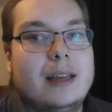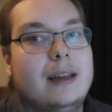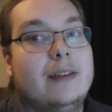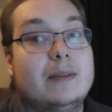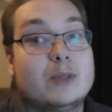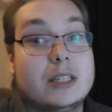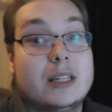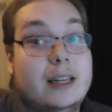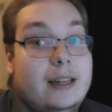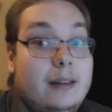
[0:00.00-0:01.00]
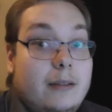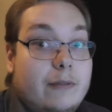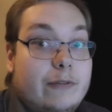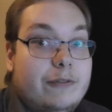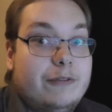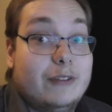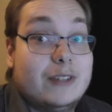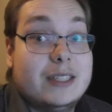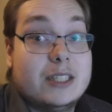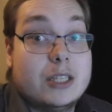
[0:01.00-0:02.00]
If I'm suddenly
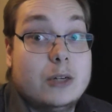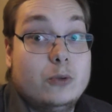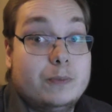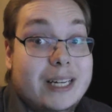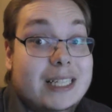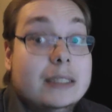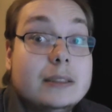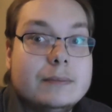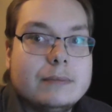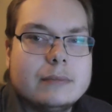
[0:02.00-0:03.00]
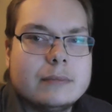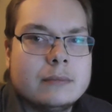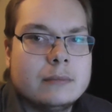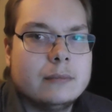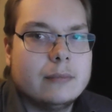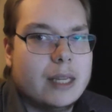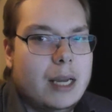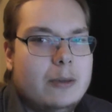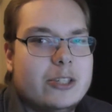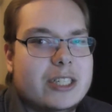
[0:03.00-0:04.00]
15 stone bigger,
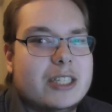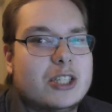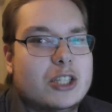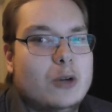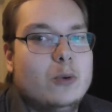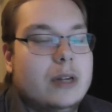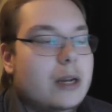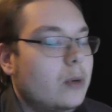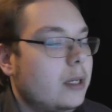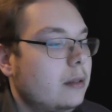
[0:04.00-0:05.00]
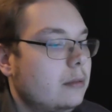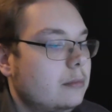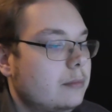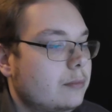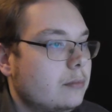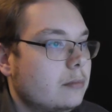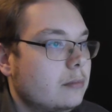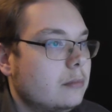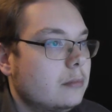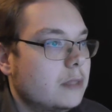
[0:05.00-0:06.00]
how much is a stone anyway?
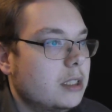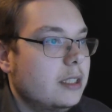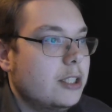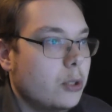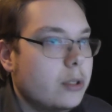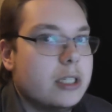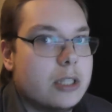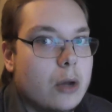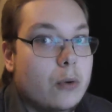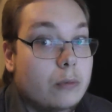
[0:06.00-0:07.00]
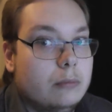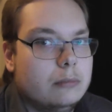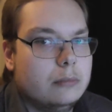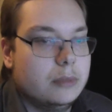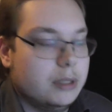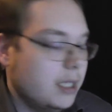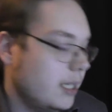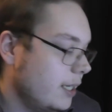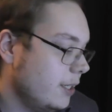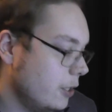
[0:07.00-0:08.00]
A stone is a stone. Yeah,
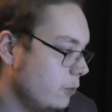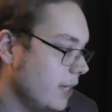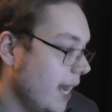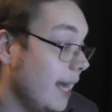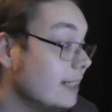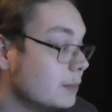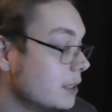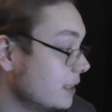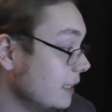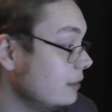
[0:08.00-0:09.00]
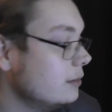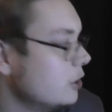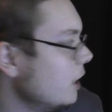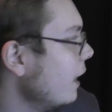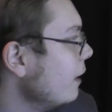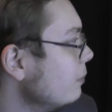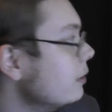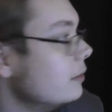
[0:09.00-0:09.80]
I know that, but still, shut up.